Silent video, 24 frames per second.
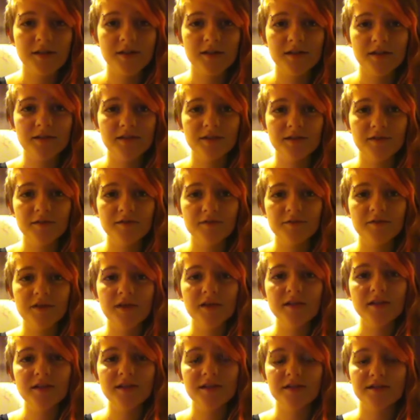The
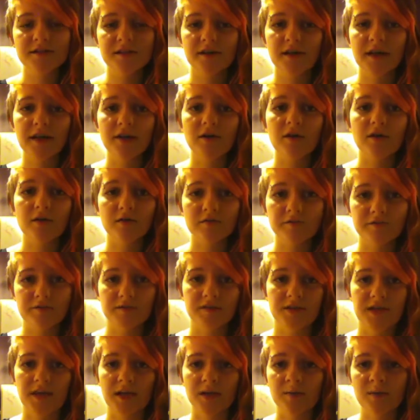feelings I got for
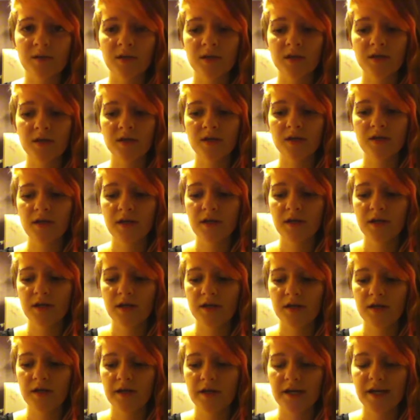Damien,
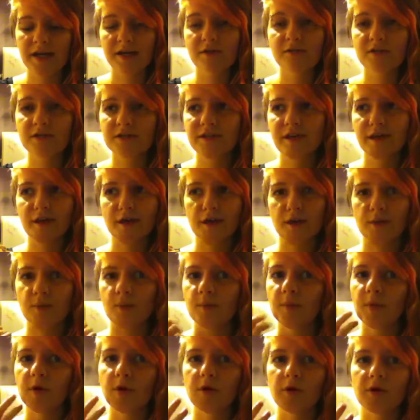it was like a
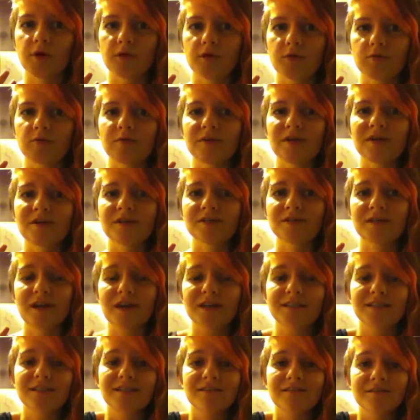miracle because I
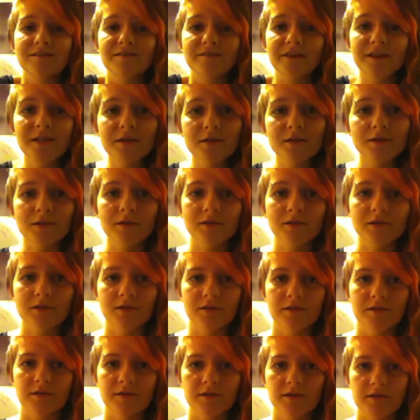didn't feel
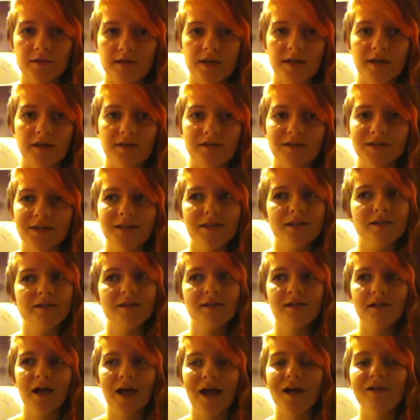things. I didn't
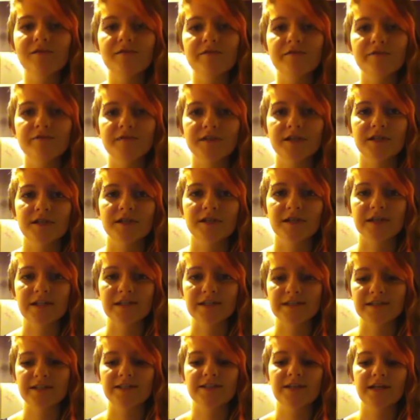have feelings,
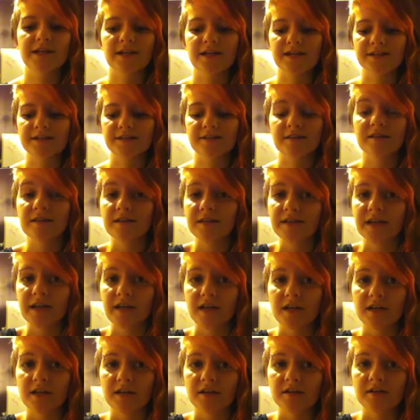and then I started
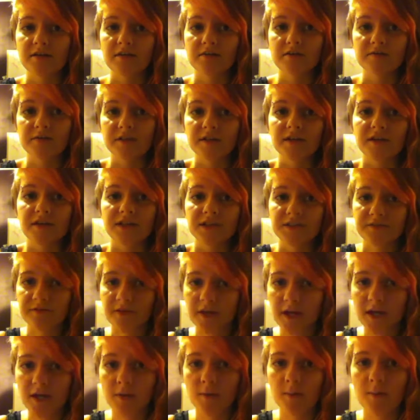getting feelings for
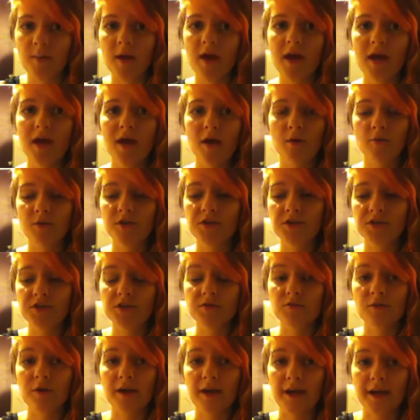him, which is
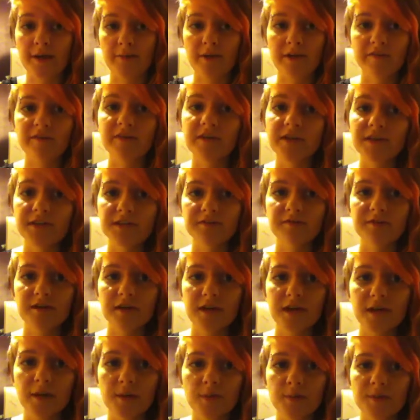why my feelings for
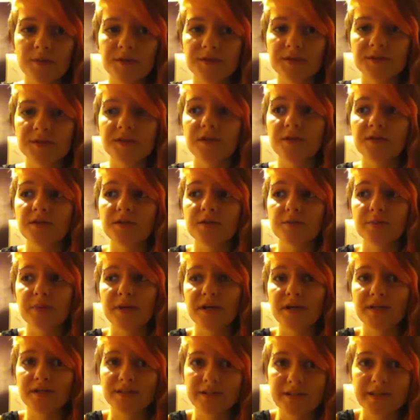him is such a
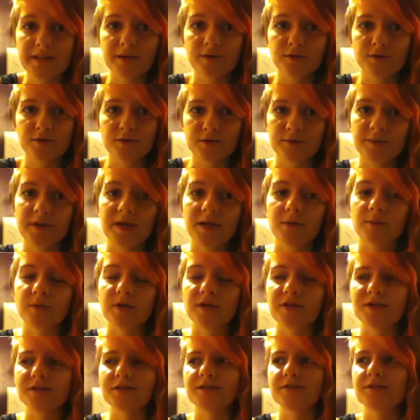big deal to me,
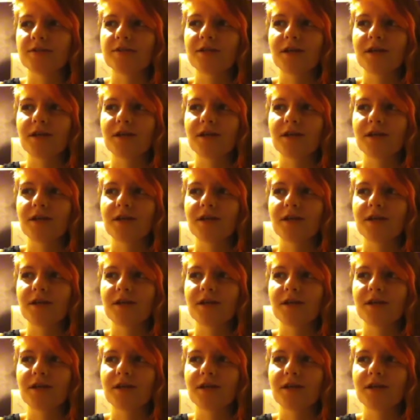because